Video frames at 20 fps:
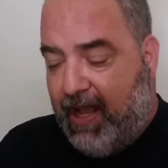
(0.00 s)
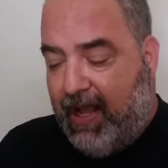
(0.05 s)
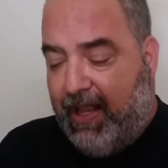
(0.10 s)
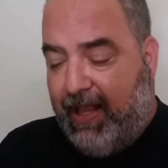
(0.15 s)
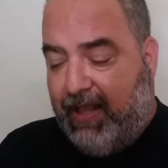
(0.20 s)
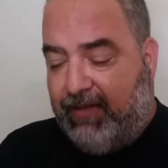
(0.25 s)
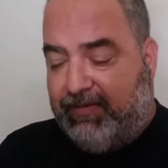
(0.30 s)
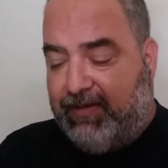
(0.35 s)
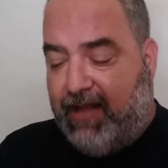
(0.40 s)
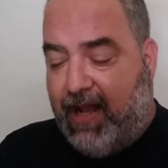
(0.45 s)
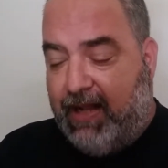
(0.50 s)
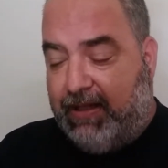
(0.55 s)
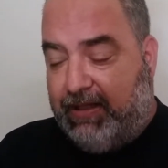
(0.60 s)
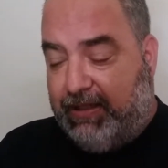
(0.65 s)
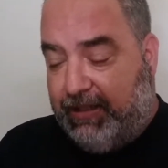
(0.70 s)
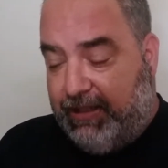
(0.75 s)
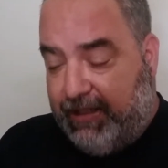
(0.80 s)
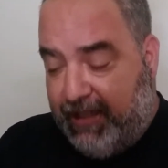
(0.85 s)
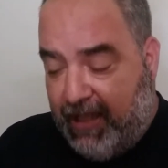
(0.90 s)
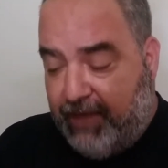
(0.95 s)
not
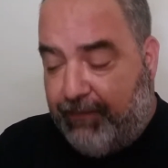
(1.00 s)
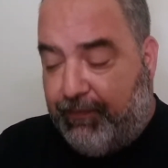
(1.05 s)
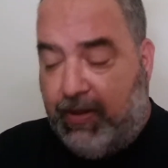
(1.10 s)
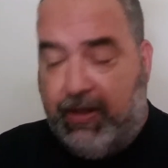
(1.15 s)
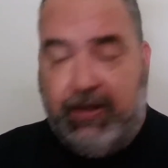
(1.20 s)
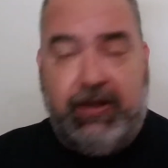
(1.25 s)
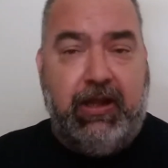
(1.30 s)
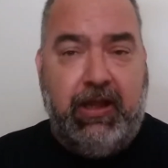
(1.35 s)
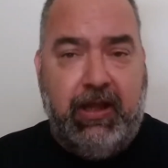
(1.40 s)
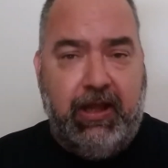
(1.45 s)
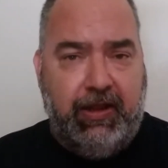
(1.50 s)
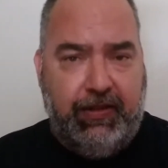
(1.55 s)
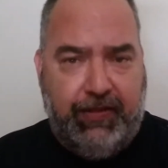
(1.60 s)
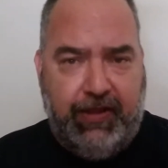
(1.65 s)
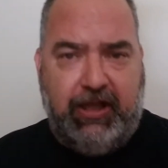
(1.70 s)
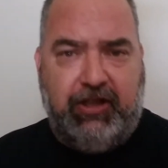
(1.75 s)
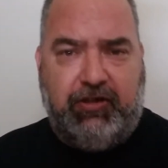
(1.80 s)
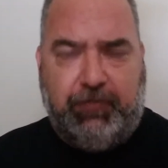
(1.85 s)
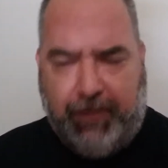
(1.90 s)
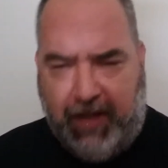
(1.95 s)
given
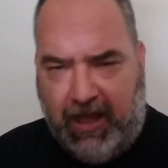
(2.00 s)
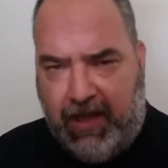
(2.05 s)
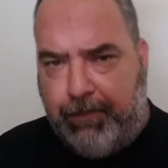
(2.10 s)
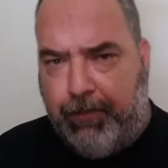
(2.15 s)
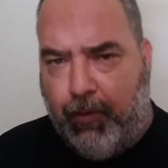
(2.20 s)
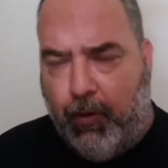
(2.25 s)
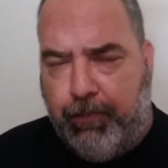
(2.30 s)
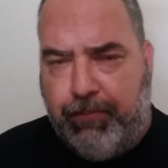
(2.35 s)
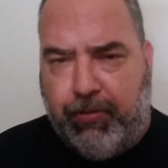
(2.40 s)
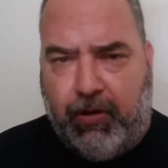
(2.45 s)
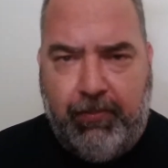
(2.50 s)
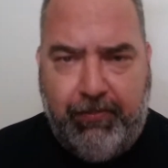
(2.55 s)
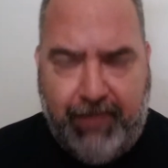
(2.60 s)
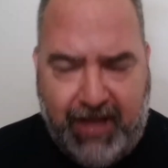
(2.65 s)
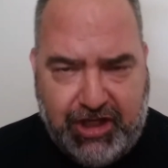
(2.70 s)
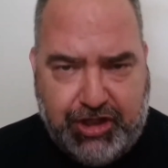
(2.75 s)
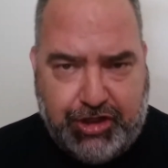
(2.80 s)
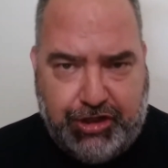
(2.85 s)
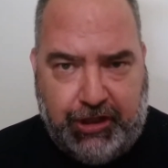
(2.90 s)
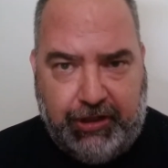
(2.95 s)
these people
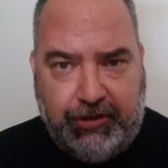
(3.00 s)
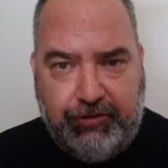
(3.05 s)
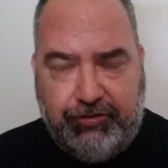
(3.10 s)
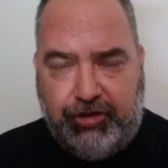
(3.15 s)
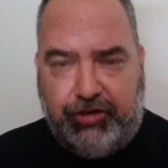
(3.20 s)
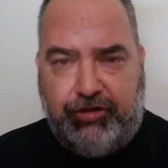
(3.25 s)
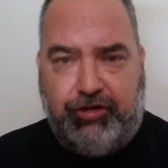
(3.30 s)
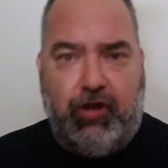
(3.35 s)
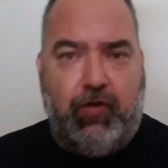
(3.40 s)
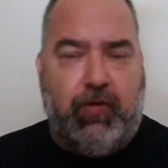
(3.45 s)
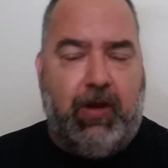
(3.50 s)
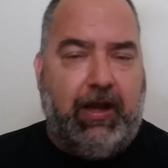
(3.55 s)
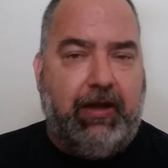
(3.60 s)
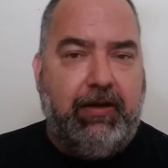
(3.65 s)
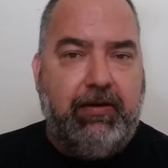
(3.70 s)
permission to do it.